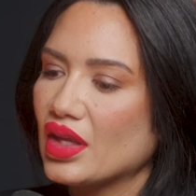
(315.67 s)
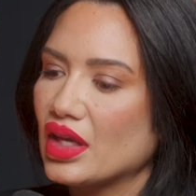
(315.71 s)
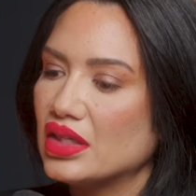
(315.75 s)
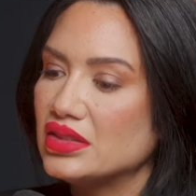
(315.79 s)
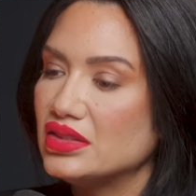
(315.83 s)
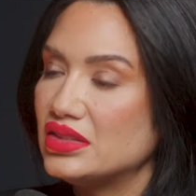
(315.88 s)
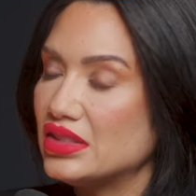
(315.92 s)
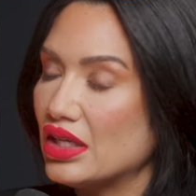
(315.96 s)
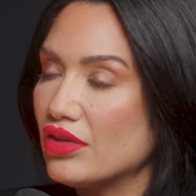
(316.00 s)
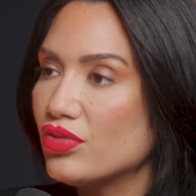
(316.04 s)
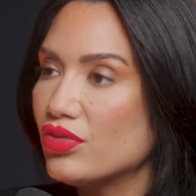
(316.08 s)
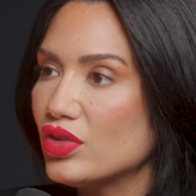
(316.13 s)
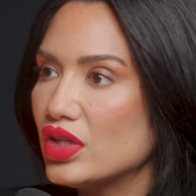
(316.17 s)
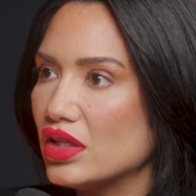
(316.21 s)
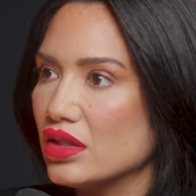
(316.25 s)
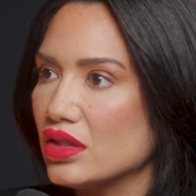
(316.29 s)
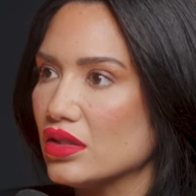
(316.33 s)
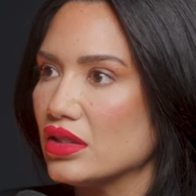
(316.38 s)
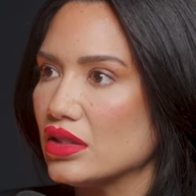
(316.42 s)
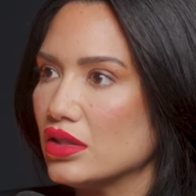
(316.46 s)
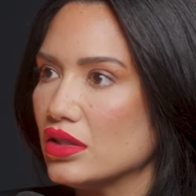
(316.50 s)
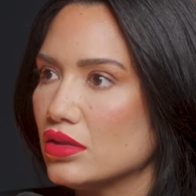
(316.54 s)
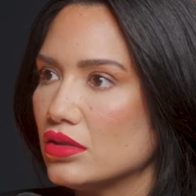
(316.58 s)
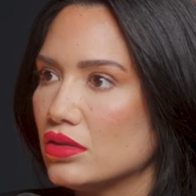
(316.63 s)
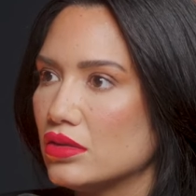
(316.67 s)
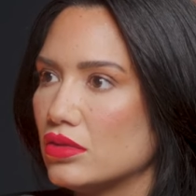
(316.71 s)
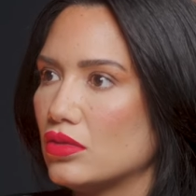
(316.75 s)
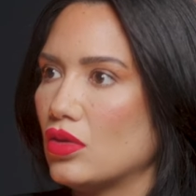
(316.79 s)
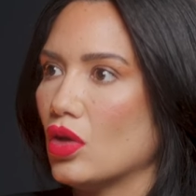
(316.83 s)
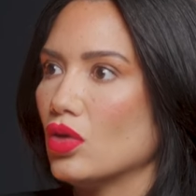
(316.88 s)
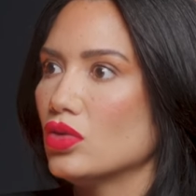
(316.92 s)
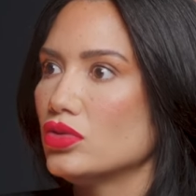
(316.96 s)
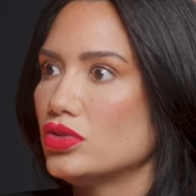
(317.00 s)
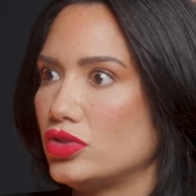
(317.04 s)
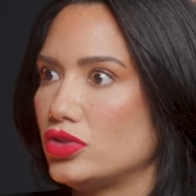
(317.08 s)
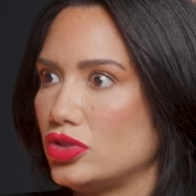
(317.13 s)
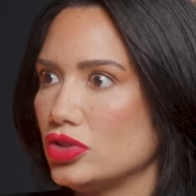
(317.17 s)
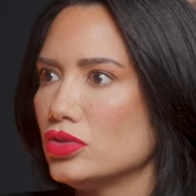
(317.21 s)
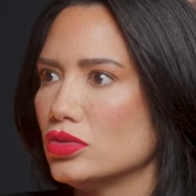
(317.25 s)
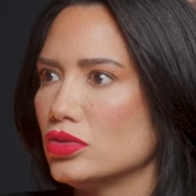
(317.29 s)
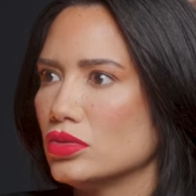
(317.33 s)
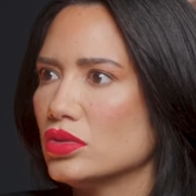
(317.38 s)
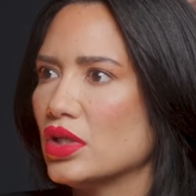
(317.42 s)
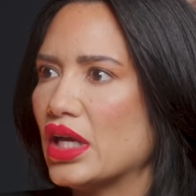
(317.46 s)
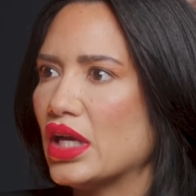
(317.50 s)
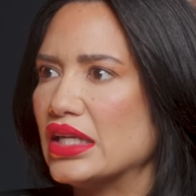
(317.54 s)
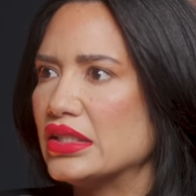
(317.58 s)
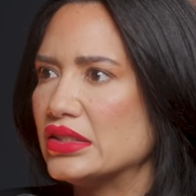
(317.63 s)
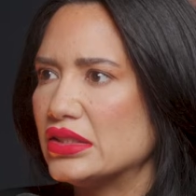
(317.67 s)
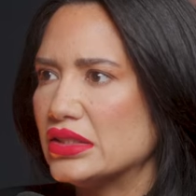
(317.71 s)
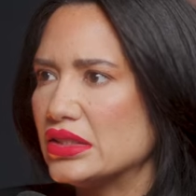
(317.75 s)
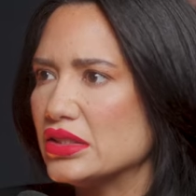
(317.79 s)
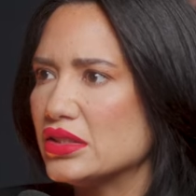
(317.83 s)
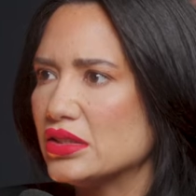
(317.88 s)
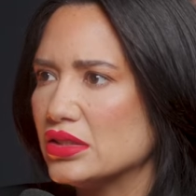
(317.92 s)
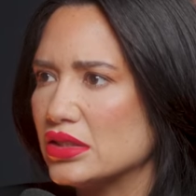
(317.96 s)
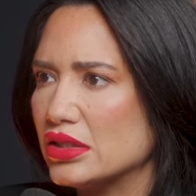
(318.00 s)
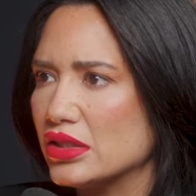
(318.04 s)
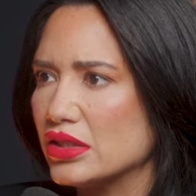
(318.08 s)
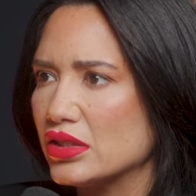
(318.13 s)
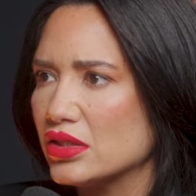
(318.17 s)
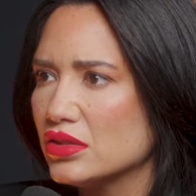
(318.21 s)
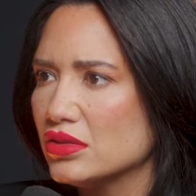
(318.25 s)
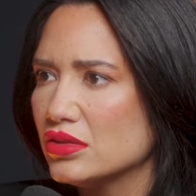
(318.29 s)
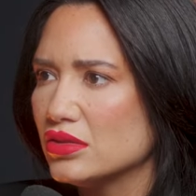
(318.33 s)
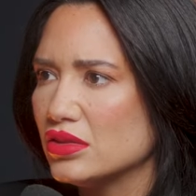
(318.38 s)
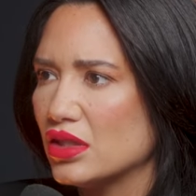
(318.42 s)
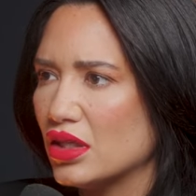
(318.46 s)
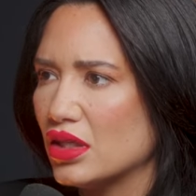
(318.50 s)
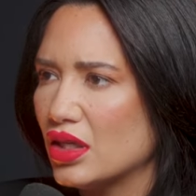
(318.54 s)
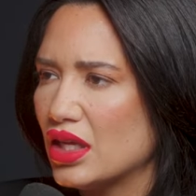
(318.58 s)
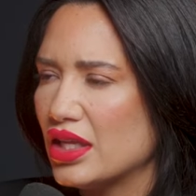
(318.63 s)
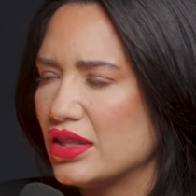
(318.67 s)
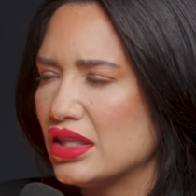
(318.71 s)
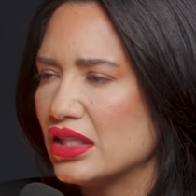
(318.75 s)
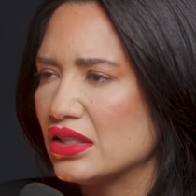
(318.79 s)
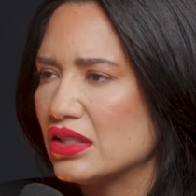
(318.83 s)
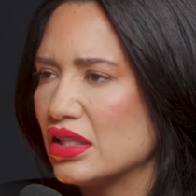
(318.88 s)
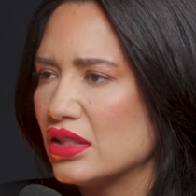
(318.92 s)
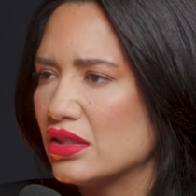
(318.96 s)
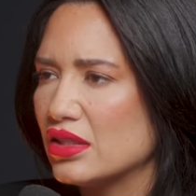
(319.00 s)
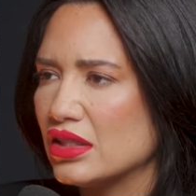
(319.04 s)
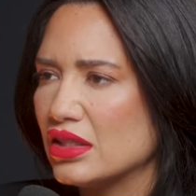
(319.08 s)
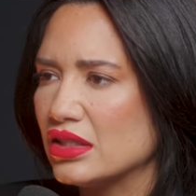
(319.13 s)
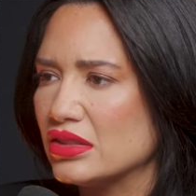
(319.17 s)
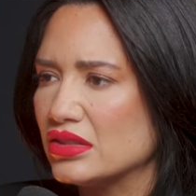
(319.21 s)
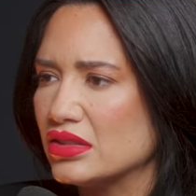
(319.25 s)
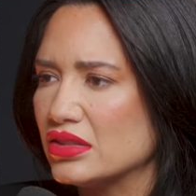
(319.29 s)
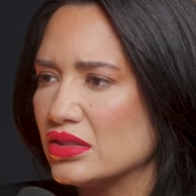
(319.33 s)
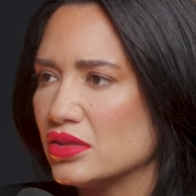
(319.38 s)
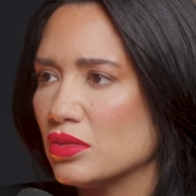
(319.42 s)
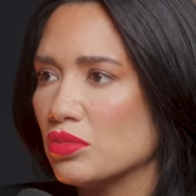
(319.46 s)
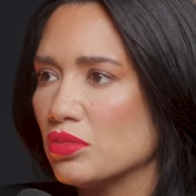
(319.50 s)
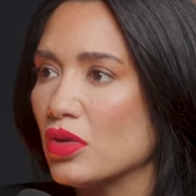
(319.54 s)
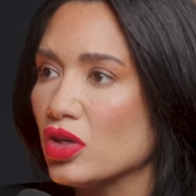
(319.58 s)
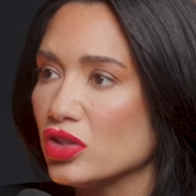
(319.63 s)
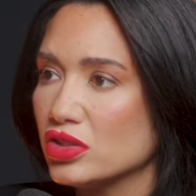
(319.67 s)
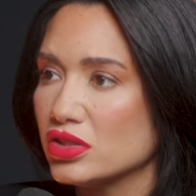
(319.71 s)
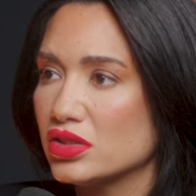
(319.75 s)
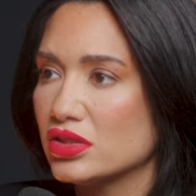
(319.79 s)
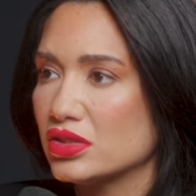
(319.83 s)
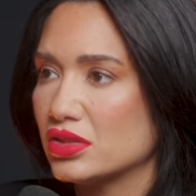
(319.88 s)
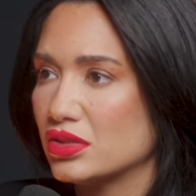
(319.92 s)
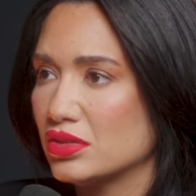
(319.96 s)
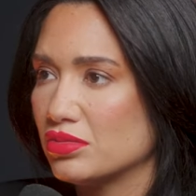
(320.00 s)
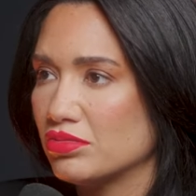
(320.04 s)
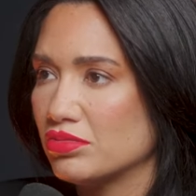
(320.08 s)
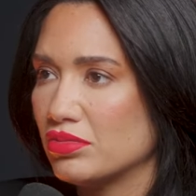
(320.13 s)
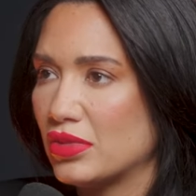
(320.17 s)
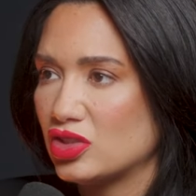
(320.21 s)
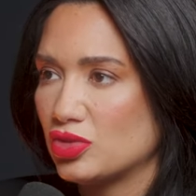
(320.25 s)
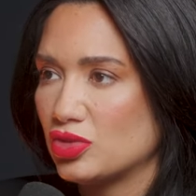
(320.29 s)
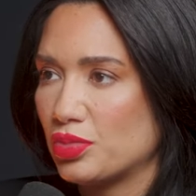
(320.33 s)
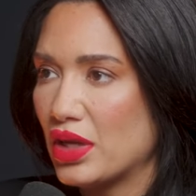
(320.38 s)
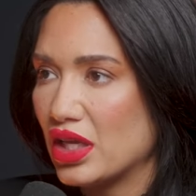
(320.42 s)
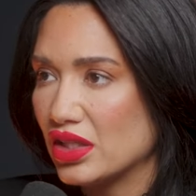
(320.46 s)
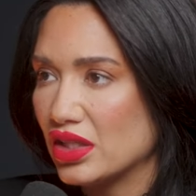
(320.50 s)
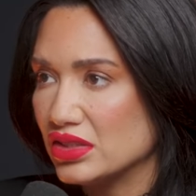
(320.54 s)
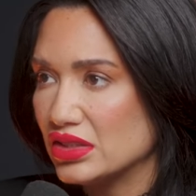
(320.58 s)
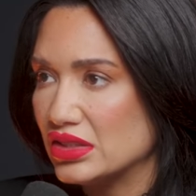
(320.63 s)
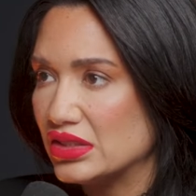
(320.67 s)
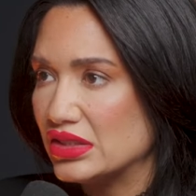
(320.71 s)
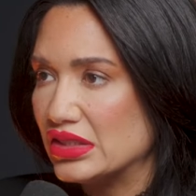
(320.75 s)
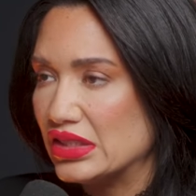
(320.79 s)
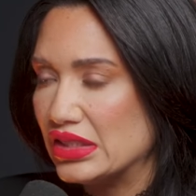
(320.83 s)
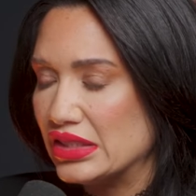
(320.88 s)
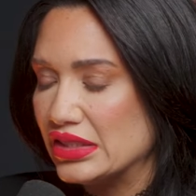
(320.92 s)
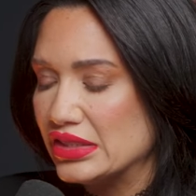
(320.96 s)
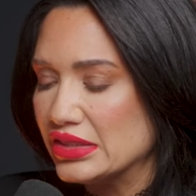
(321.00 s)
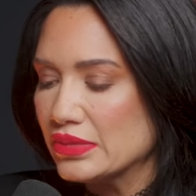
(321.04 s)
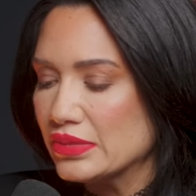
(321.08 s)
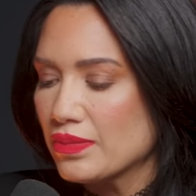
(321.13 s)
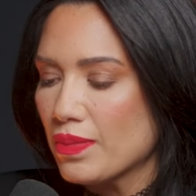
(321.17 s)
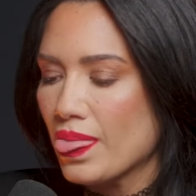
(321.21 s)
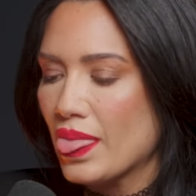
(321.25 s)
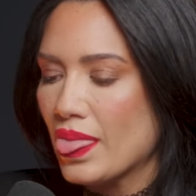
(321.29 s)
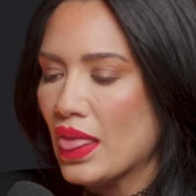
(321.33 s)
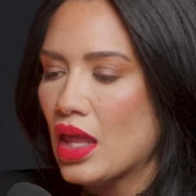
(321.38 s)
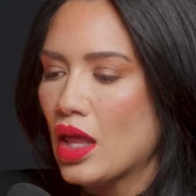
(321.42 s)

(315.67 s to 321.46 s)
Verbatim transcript: definitely those do exist here. Duh. Uh -huh. I think that they exist in most metropolitan cities. Mm -hmm.